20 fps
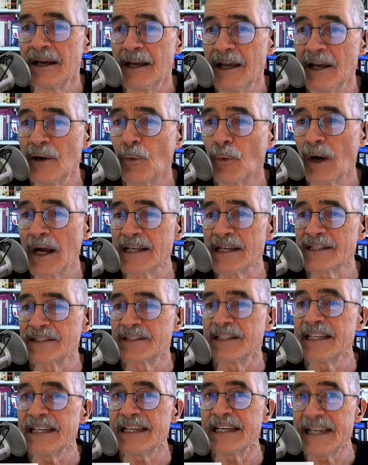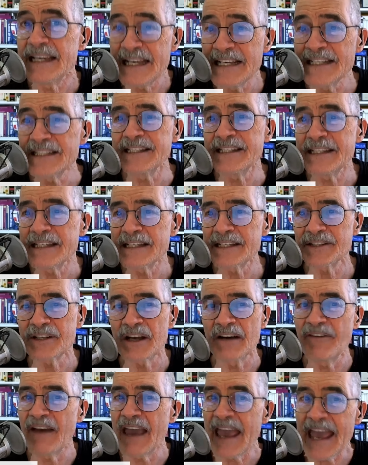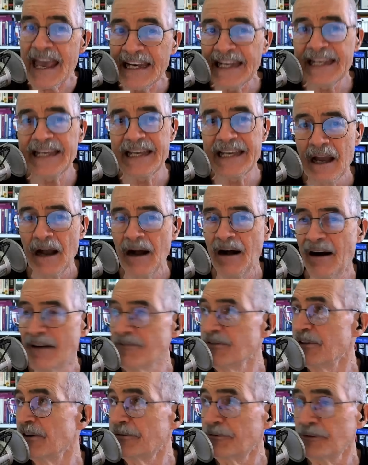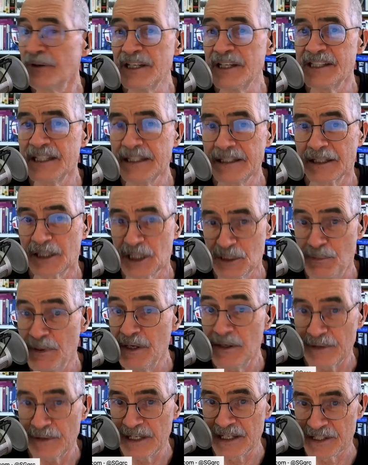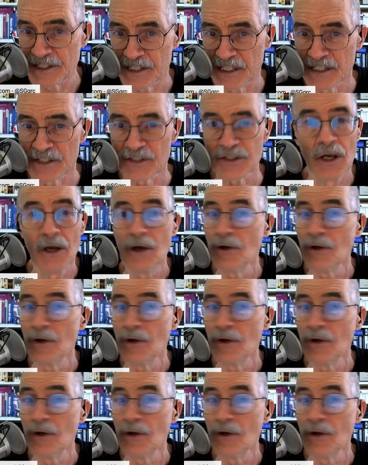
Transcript: it was the easiest of any of the freezing experiences.